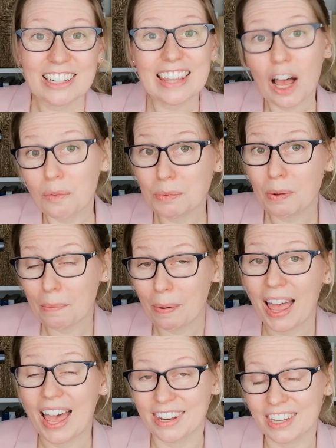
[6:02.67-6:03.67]
So that was my
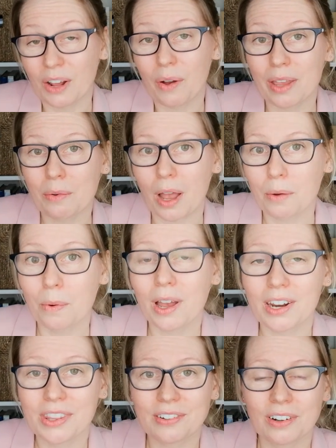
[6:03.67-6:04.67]
plan. You know, I
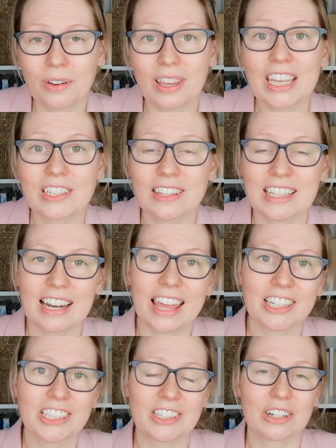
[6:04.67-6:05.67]
worked through each of these
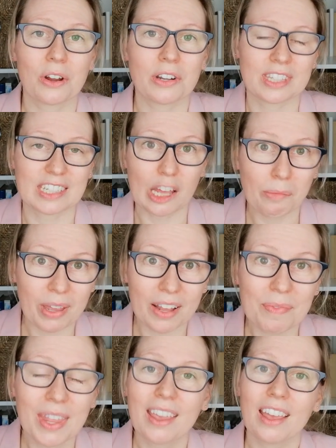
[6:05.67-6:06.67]
lectures across the
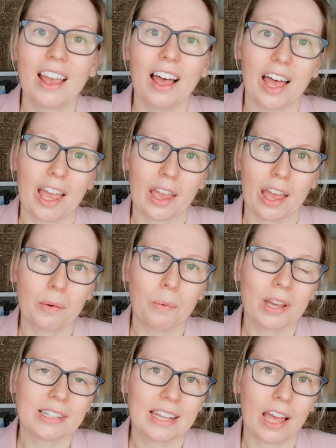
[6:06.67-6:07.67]
summer. I
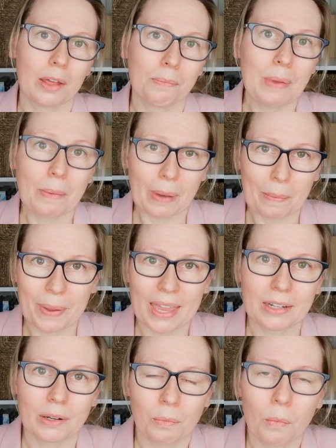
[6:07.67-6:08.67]
worked out bit by
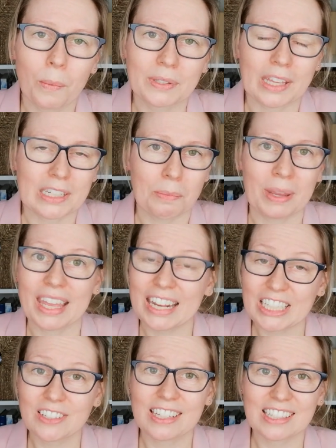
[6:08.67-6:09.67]
bit what was going to be
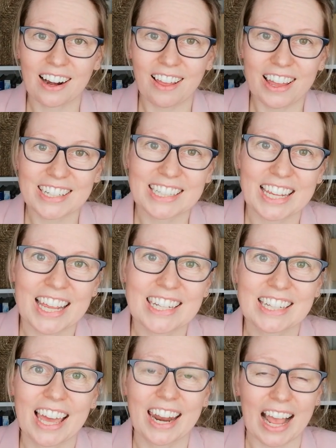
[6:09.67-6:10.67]
in each of these
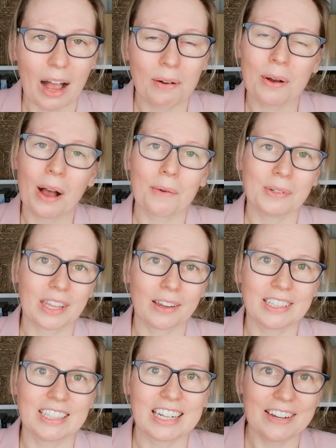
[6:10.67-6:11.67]
classes and how I was
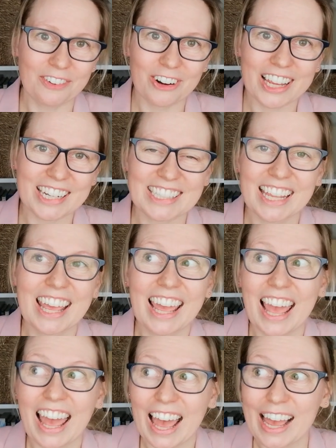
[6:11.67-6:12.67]
going to deliver it.
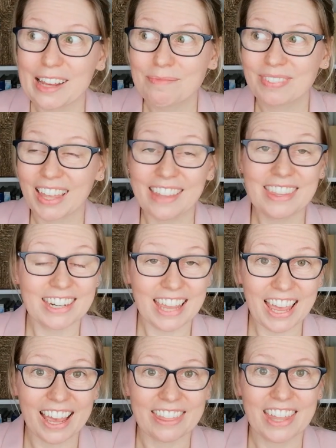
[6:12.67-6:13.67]
And
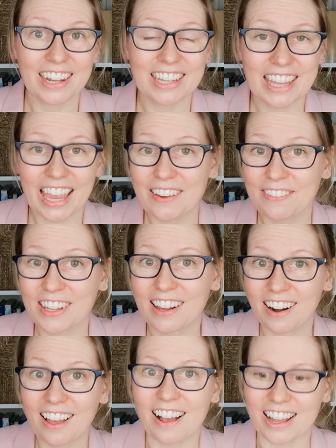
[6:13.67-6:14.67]
then I gave the
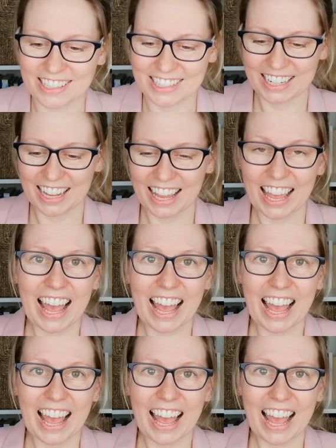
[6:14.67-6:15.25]
class.